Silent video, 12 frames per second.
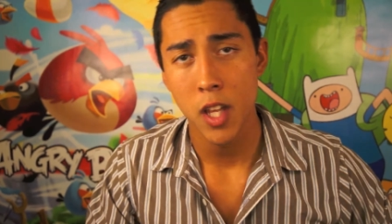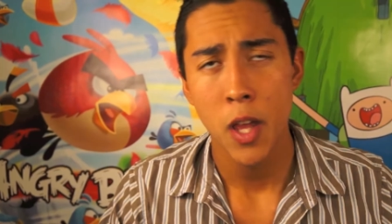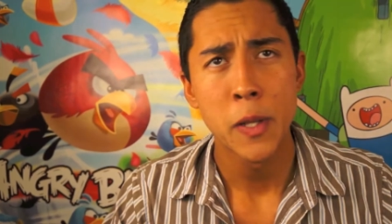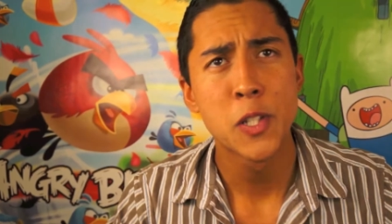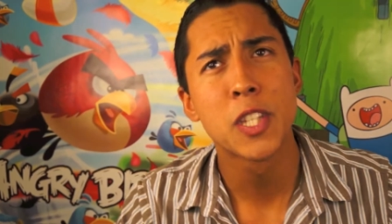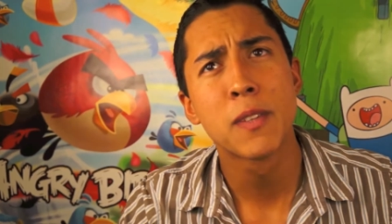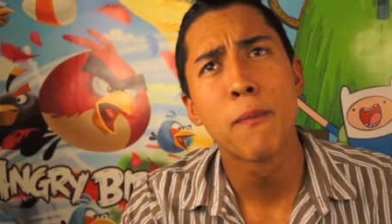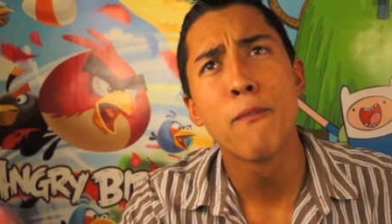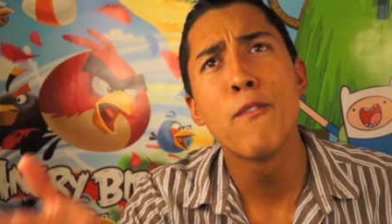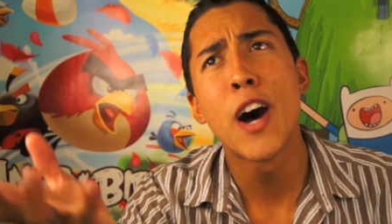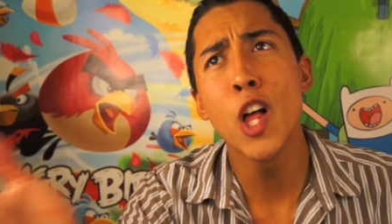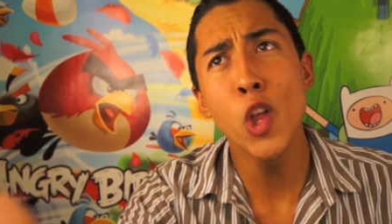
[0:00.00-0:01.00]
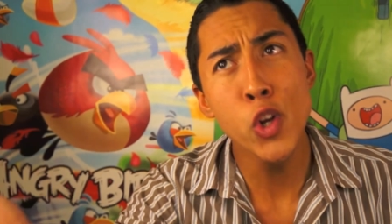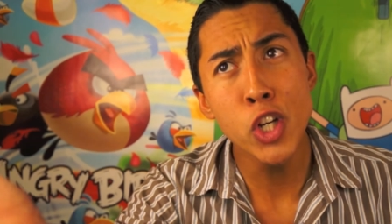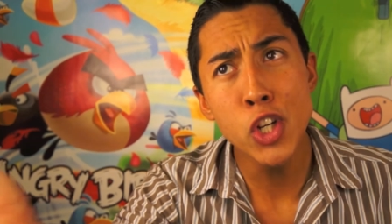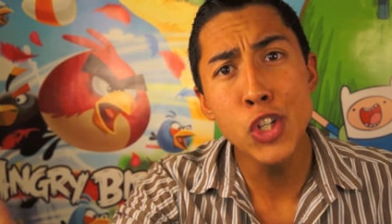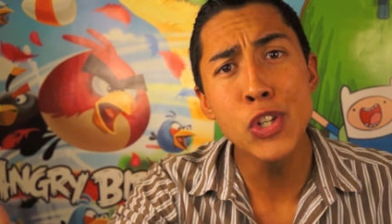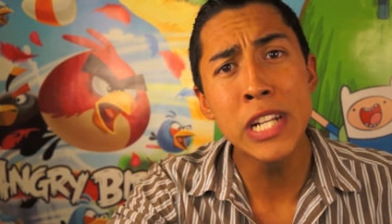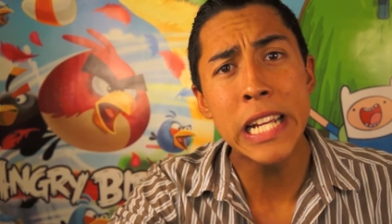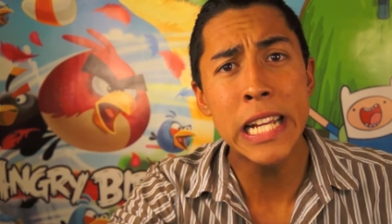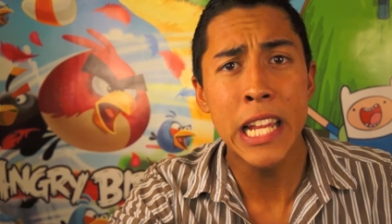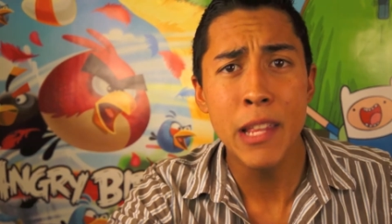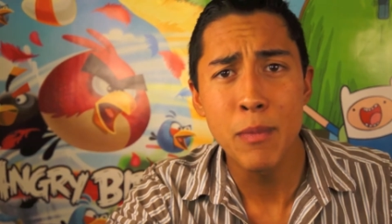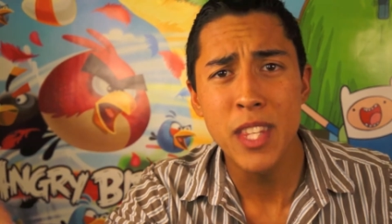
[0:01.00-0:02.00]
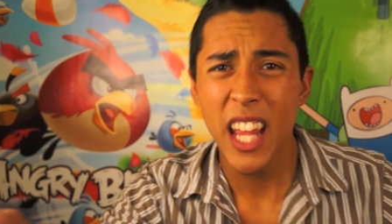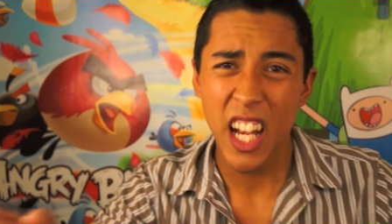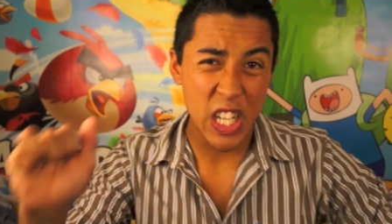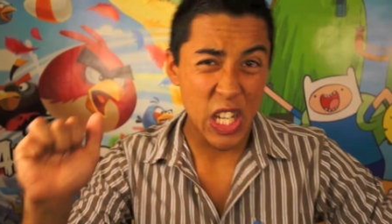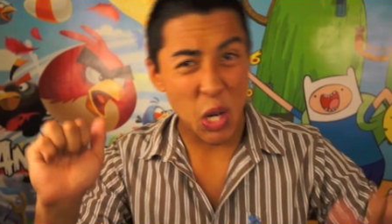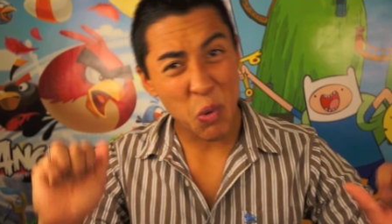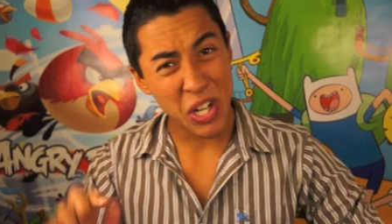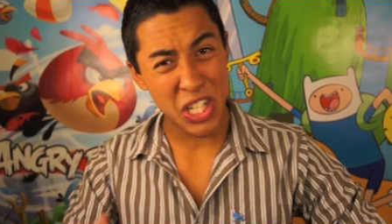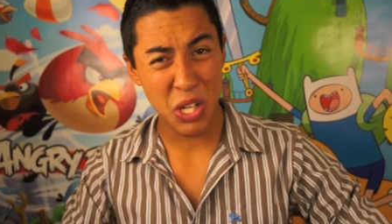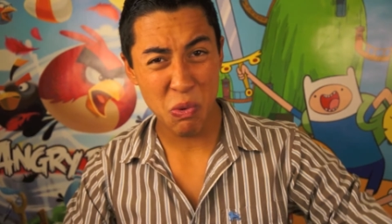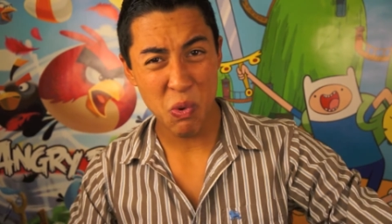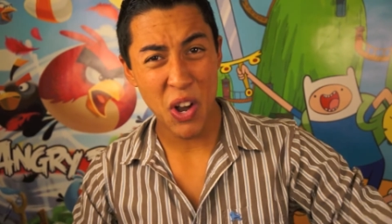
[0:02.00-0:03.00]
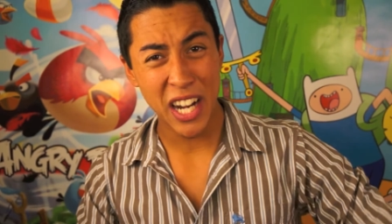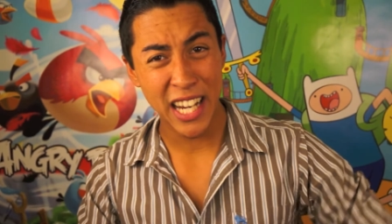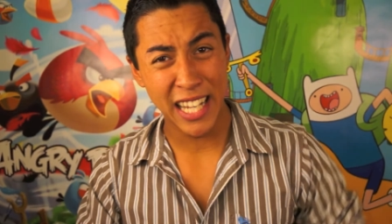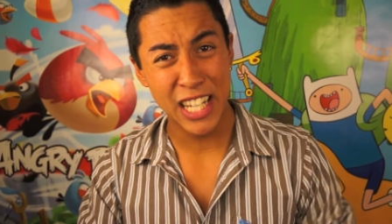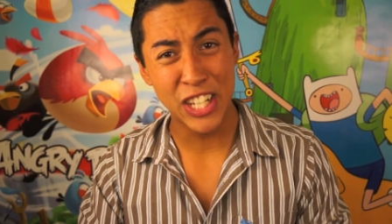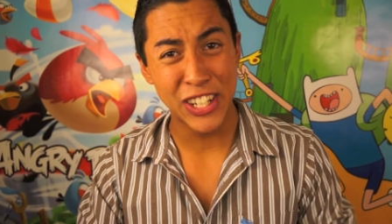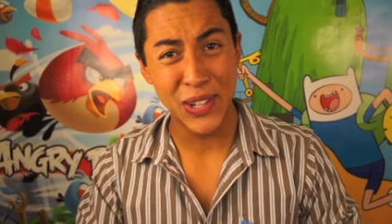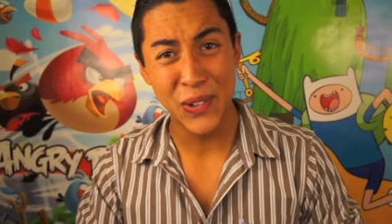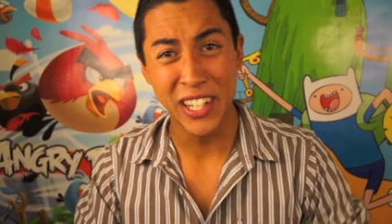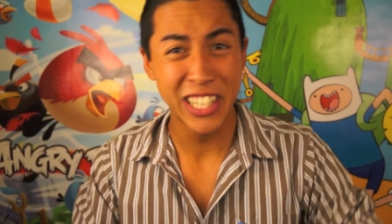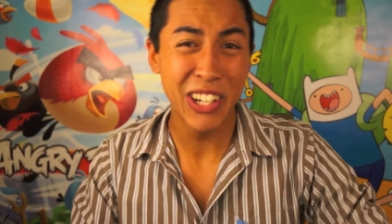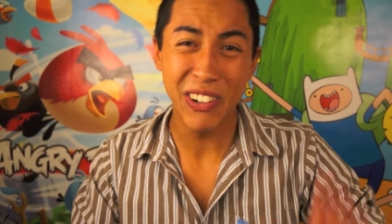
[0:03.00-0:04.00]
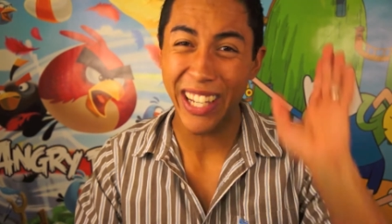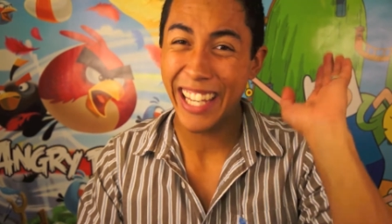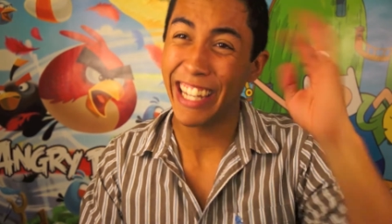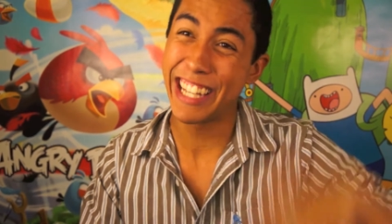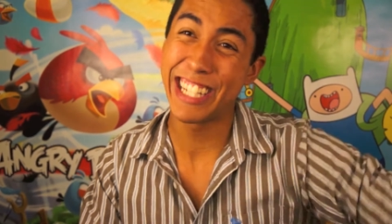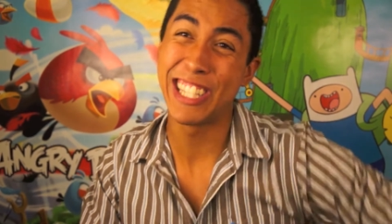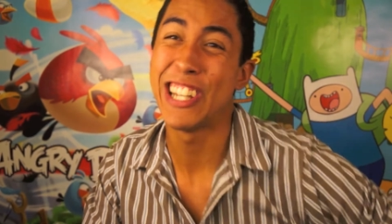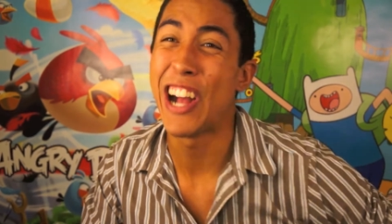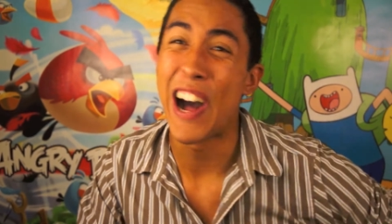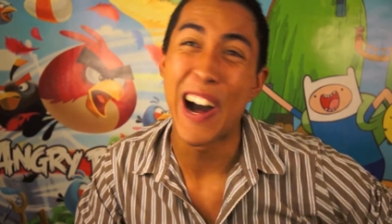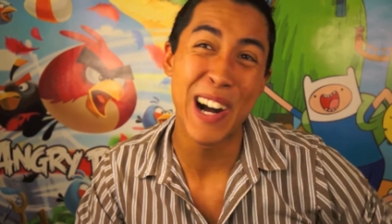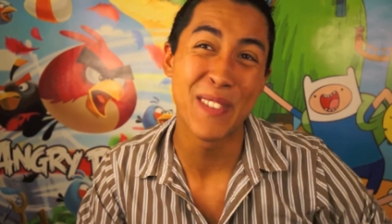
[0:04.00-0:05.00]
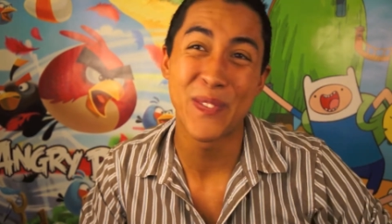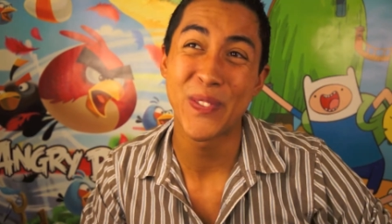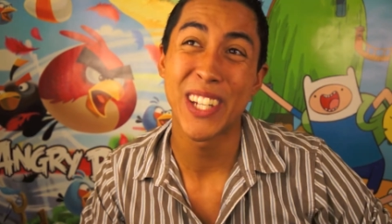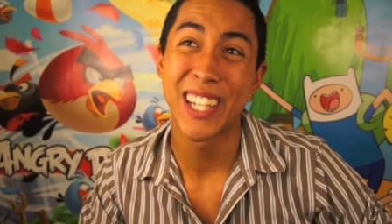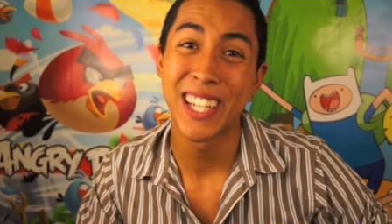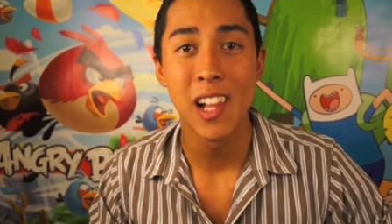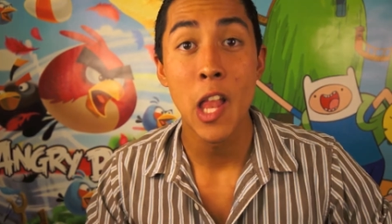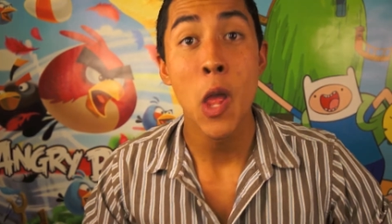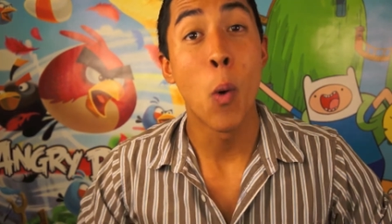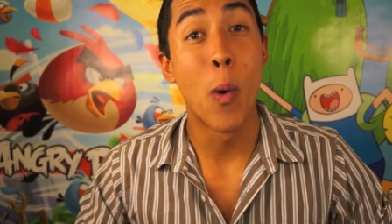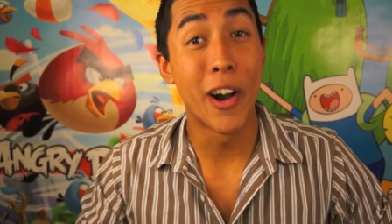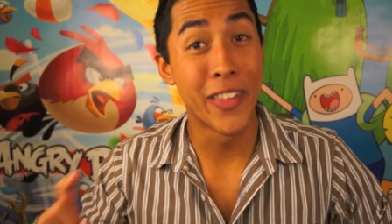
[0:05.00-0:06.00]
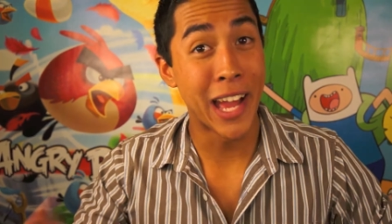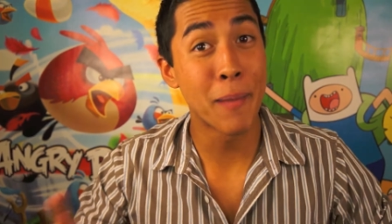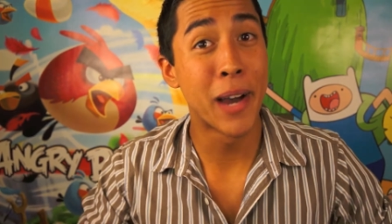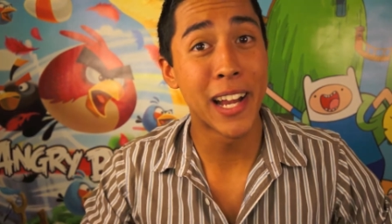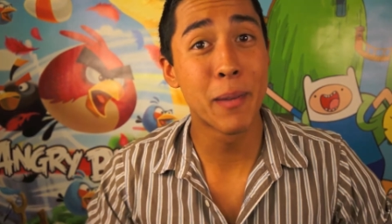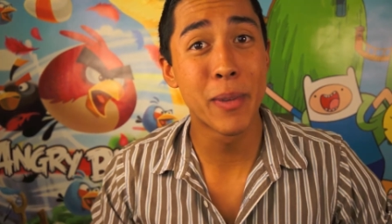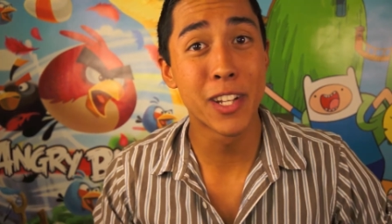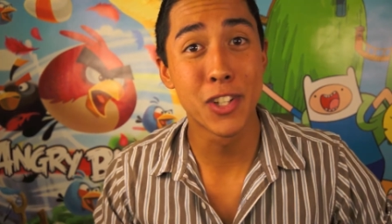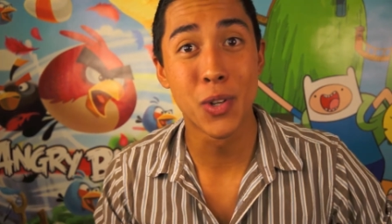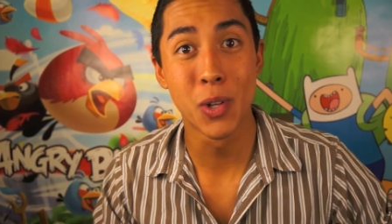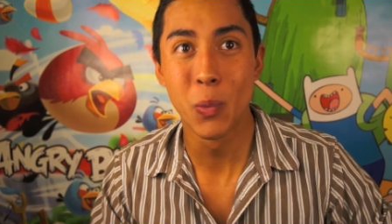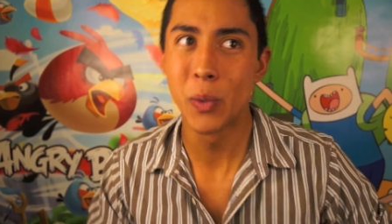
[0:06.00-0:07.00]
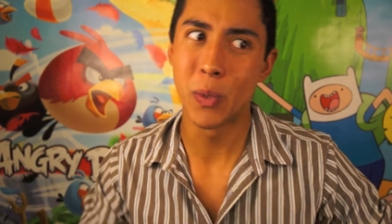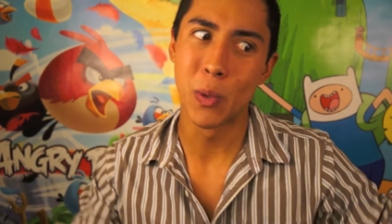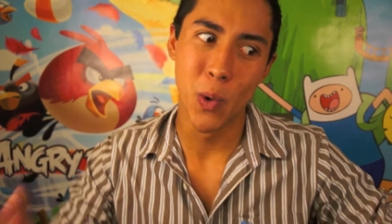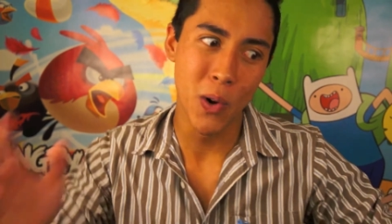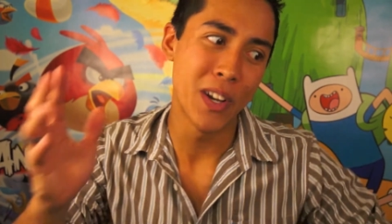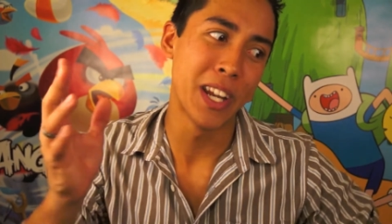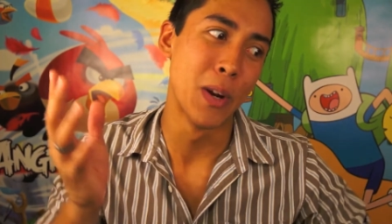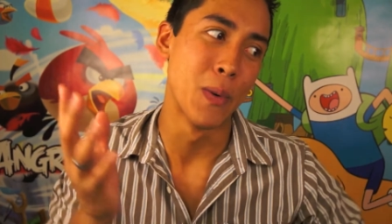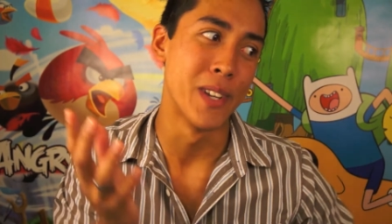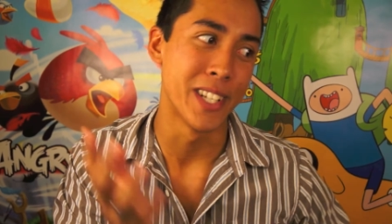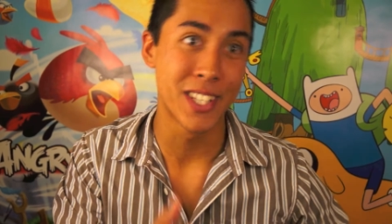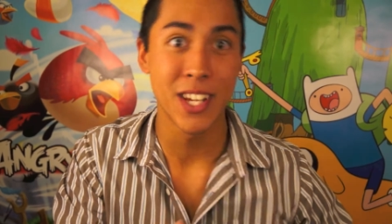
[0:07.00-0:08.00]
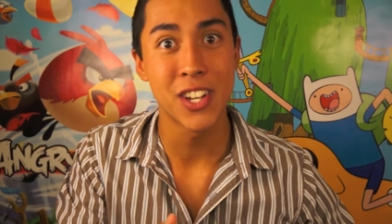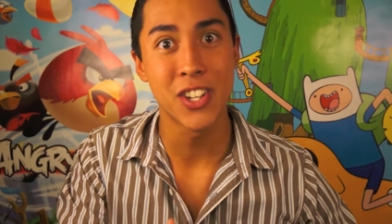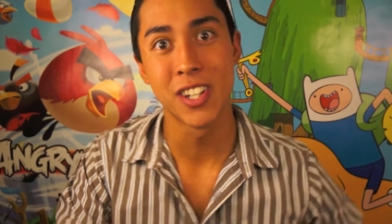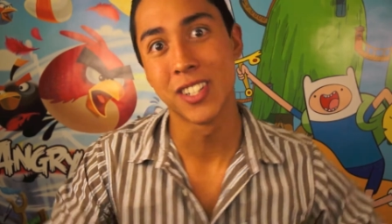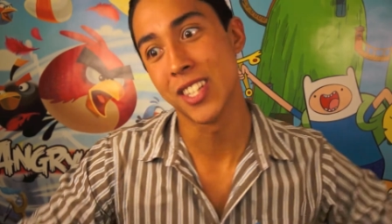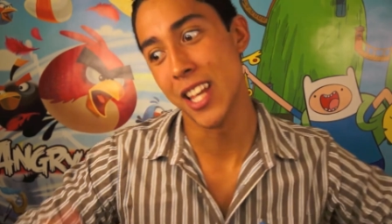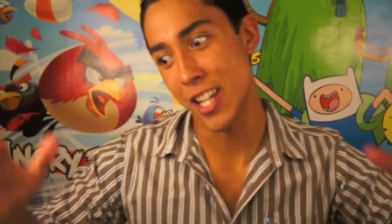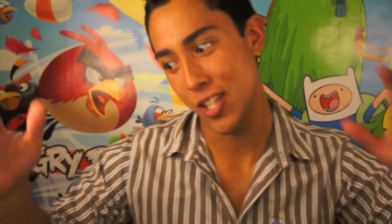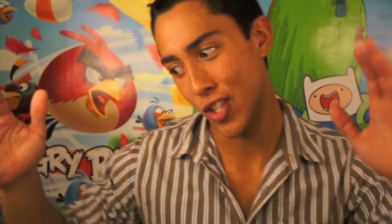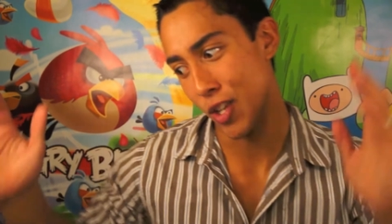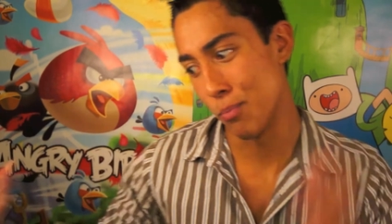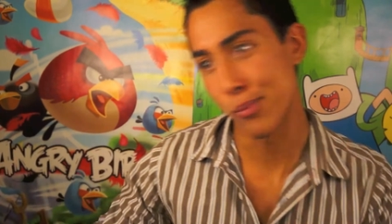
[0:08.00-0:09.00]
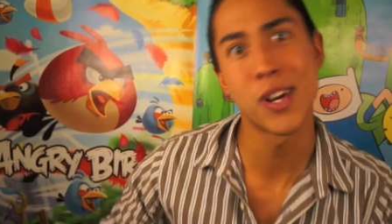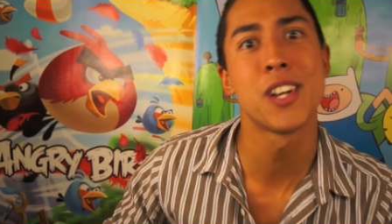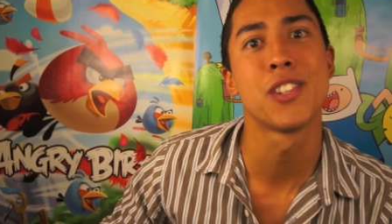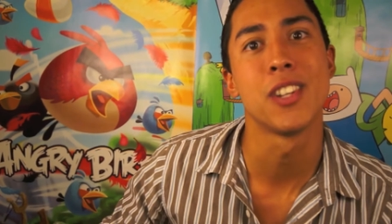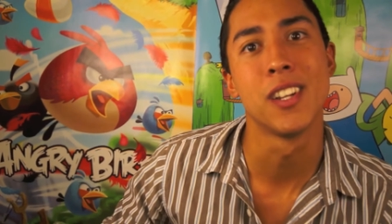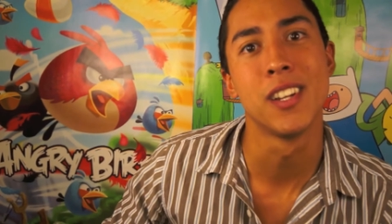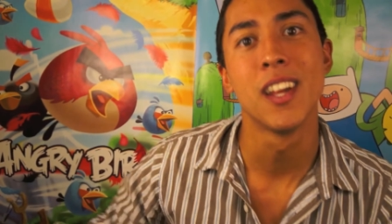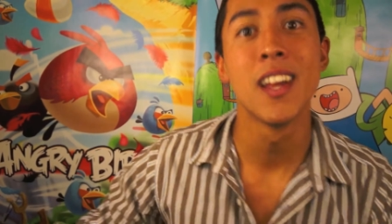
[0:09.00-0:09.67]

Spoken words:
just follow your dreams, do what you want to do, and you'll get a job. While that might have been true when we weren't in a recession/depression,